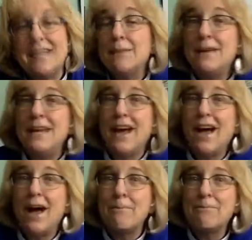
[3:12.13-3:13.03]
It can be
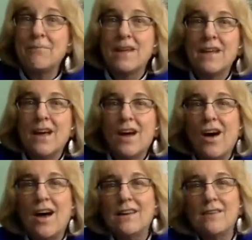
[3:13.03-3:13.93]
um,
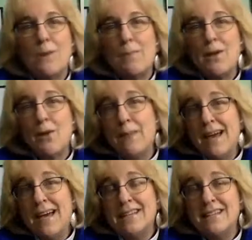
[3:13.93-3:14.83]
on right by your
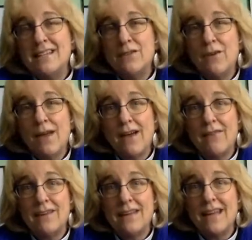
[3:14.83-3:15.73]
bed if you
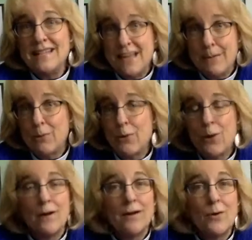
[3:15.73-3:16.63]
have an end table
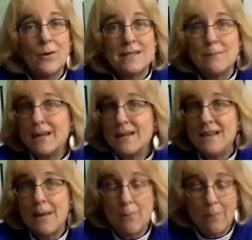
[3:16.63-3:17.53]
or a, or some kind
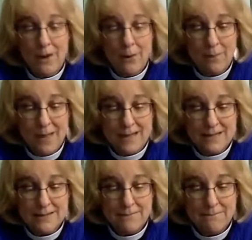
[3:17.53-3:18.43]
of table by your bed.